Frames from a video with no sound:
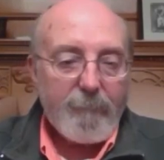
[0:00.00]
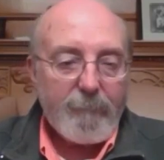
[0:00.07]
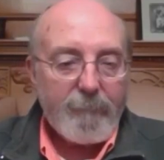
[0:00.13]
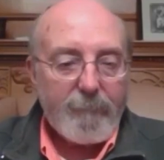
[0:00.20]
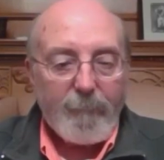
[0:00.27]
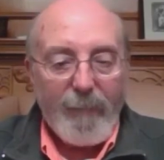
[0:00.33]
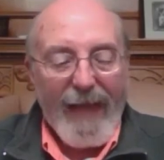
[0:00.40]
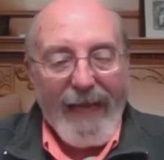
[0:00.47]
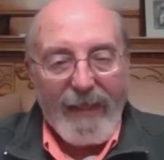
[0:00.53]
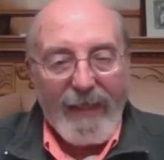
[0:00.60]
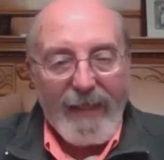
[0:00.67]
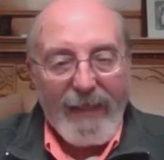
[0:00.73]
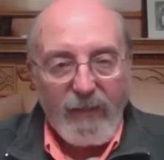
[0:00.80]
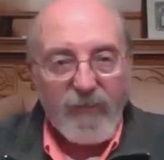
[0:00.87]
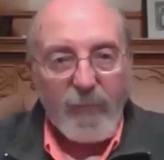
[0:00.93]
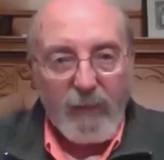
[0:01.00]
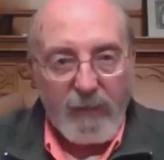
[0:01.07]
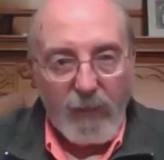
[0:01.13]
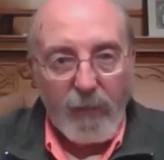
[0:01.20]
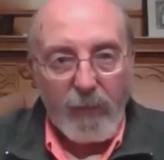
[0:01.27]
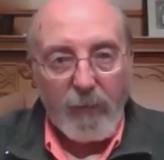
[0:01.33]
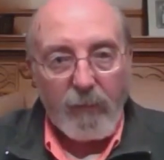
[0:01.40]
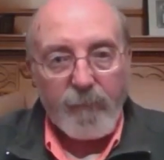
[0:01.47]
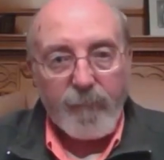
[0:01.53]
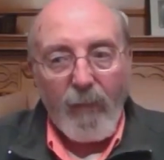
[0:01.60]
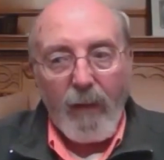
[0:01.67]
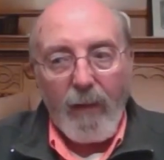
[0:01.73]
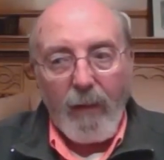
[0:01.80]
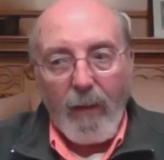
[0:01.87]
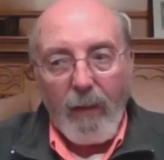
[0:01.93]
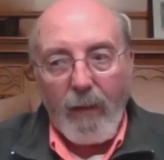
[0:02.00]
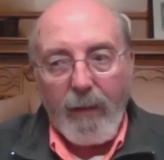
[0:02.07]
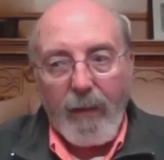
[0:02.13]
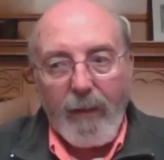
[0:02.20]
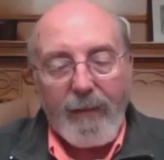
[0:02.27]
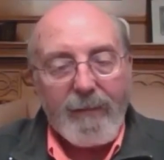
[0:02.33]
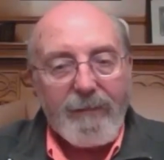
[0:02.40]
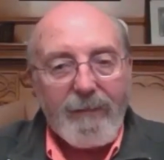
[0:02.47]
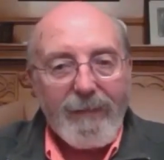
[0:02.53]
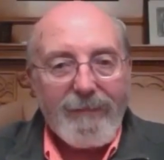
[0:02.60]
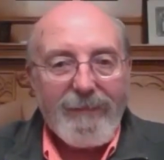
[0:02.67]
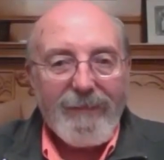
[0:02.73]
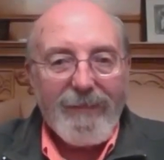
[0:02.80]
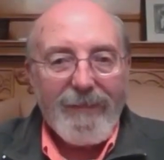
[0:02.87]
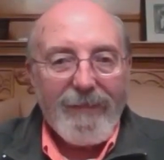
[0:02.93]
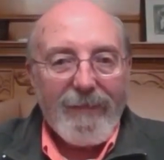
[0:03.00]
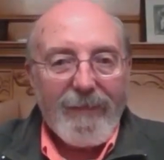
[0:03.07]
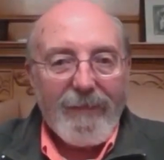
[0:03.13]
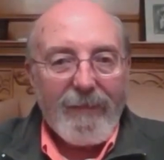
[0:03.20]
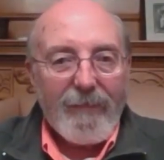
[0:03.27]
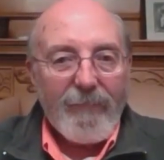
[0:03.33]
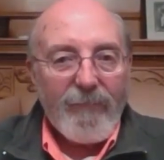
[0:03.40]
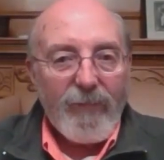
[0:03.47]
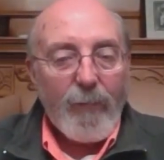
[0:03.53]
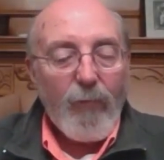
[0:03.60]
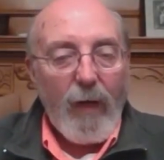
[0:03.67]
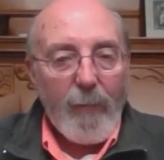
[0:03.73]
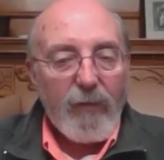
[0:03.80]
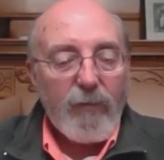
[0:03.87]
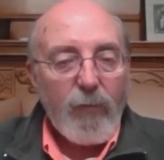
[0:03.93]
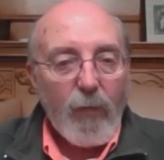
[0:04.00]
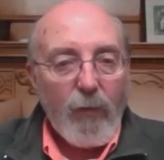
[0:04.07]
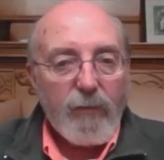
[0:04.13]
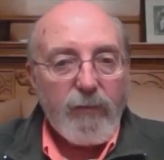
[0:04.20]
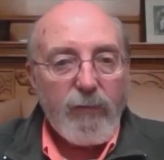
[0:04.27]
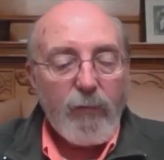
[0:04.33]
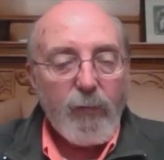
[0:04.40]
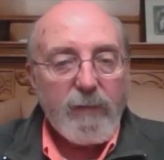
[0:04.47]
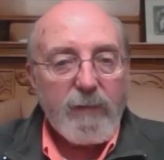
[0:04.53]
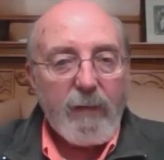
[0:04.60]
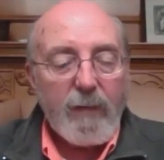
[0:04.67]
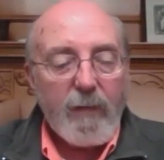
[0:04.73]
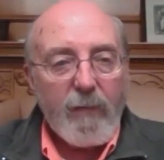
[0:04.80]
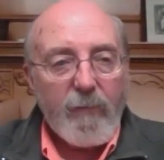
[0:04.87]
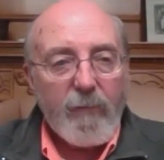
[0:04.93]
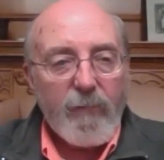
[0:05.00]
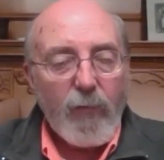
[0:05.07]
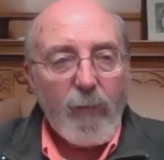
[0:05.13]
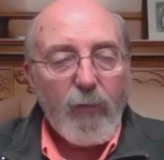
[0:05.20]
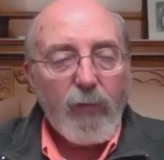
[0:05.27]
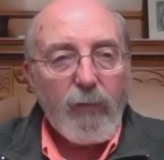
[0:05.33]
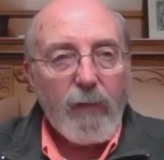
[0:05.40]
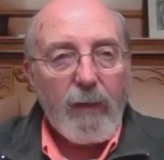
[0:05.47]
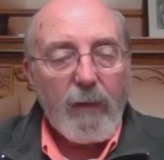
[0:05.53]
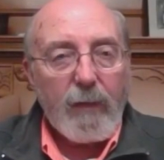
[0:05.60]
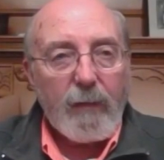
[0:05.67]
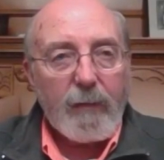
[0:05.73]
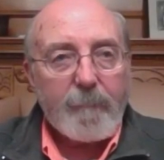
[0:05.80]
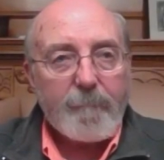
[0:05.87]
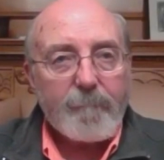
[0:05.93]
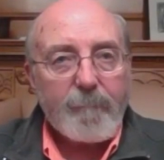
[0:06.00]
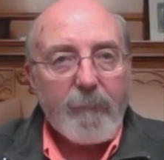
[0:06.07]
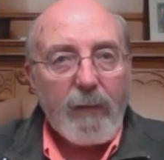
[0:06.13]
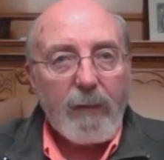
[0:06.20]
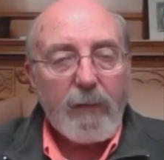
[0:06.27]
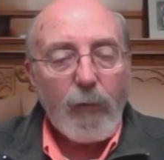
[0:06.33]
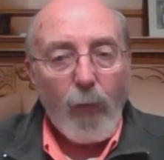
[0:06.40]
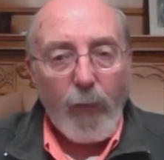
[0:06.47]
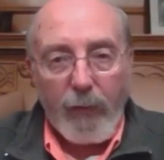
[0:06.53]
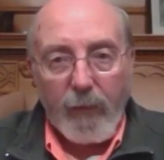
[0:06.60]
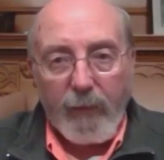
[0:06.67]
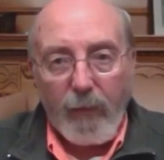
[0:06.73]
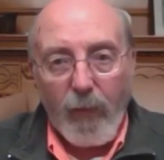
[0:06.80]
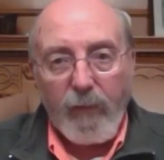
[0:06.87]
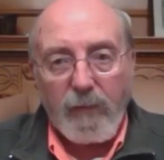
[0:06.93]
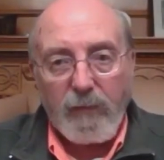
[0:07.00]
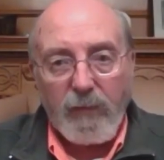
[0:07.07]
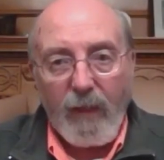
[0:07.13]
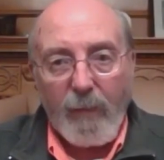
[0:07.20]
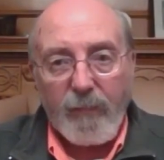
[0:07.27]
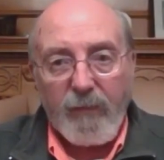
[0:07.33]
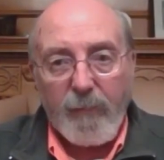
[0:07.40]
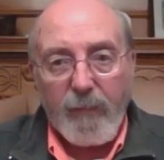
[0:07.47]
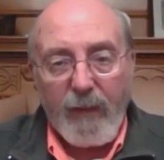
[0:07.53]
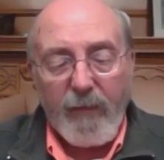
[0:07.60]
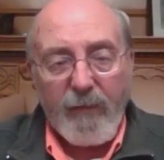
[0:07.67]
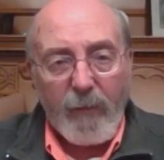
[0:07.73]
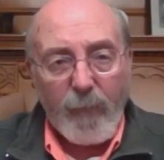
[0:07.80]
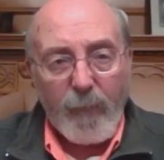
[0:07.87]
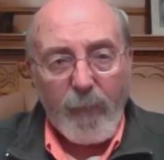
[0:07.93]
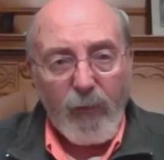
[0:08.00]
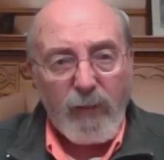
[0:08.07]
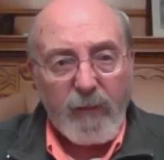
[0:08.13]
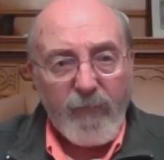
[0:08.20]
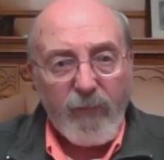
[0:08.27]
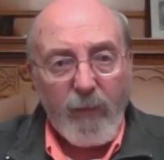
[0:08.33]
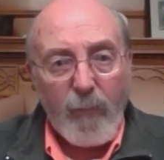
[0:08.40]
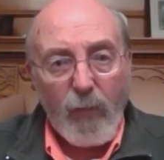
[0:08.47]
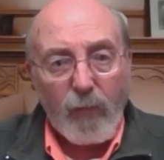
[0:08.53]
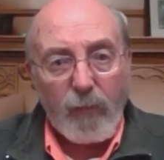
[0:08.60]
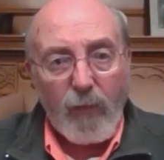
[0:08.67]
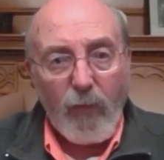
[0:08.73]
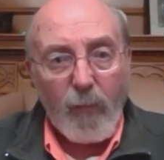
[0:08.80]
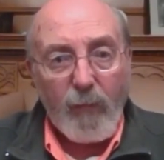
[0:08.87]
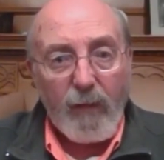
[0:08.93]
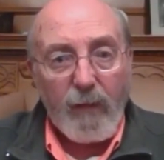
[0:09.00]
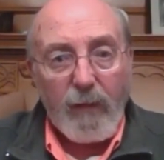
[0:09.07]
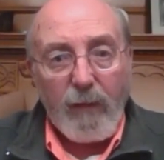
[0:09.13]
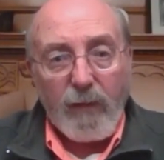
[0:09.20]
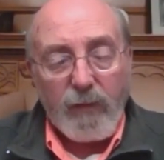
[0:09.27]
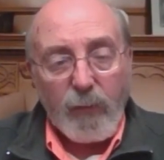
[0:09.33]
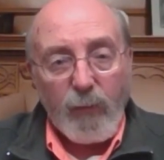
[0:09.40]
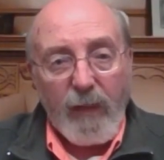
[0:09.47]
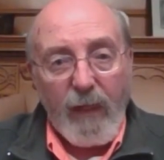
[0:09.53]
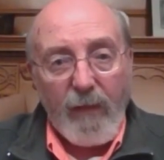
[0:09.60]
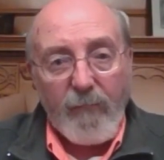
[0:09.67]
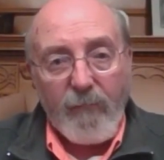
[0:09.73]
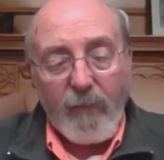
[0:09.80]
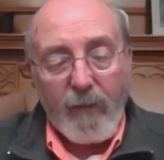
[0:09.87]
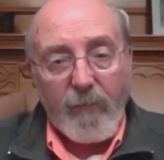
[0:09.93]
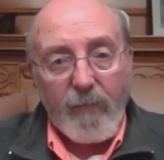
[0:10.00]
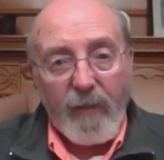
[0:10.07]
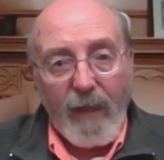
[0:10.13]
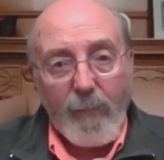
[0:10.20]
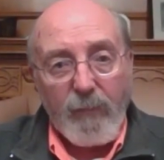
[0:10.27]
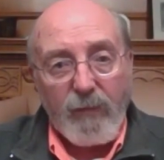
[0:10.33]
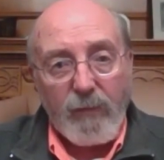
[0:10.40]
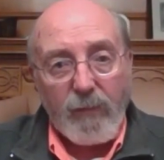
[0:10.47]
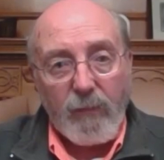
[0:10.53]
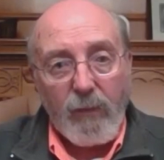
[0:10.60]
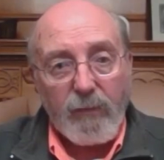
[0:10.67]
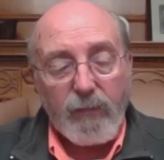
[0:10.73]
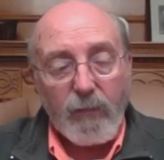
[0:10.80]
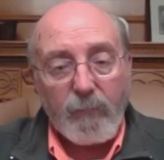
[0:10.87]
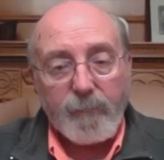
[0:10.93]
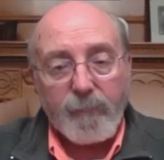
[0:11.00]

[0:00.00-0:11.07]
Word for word: batch of material. And it's from Robert Norris, who was a former lawyer in Arkansas, I believe, but originally from Oklahoma. So we have that material also.